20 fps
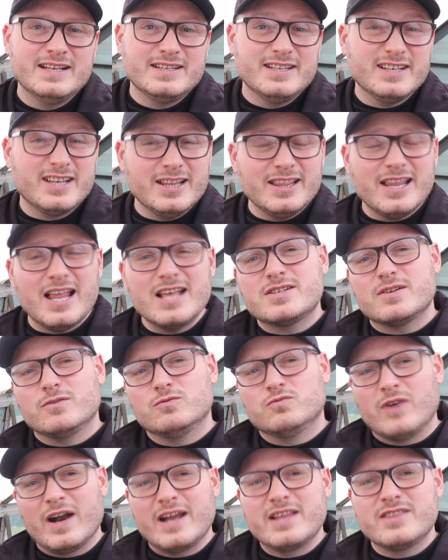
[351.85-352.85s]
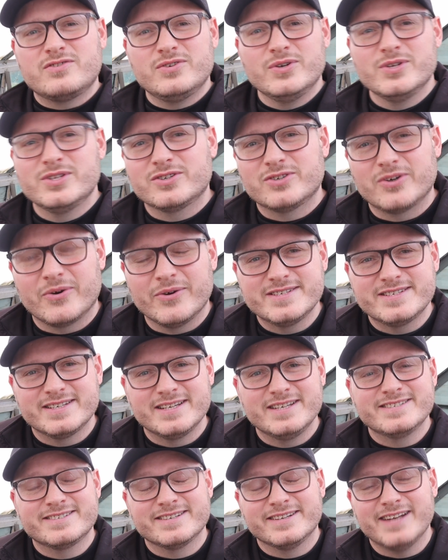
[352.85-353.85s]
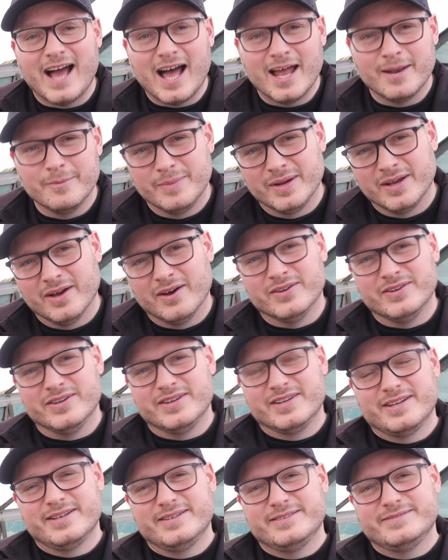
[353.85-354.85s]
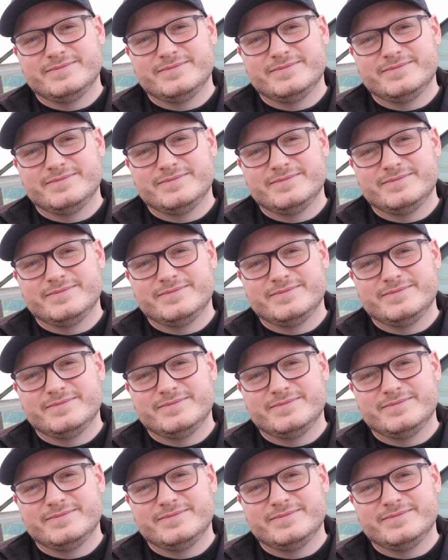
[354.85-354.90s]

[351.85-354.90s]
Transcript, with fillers: that can last right through the growing season and beyond.